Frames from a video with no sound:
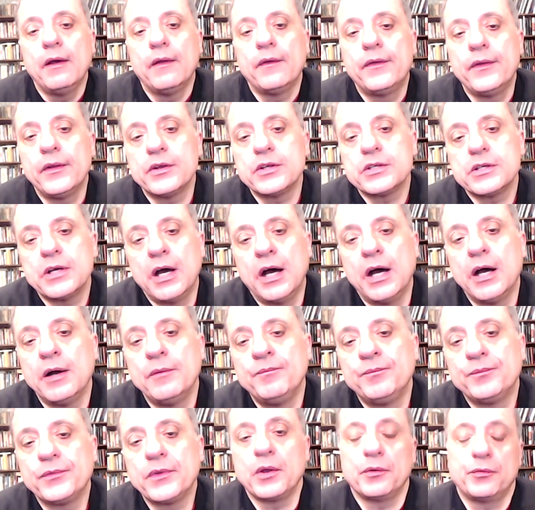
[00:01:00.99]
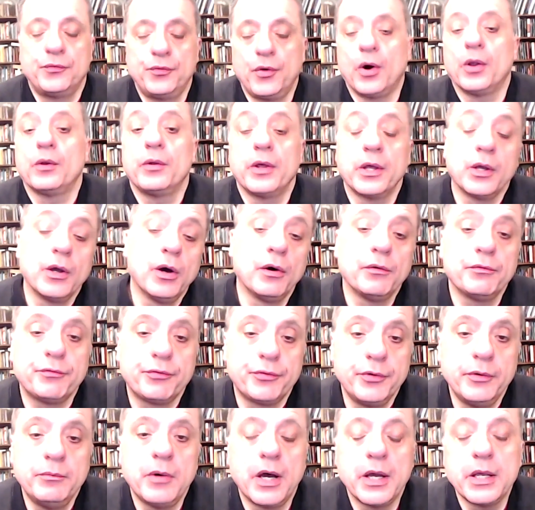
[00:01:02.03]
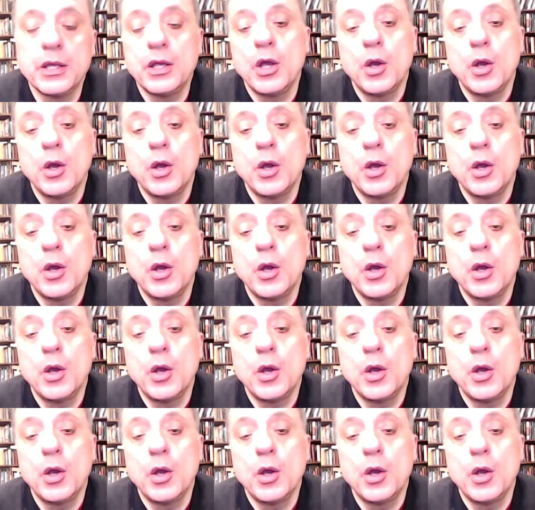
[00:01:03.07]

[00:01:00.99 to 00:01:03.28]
that following on from my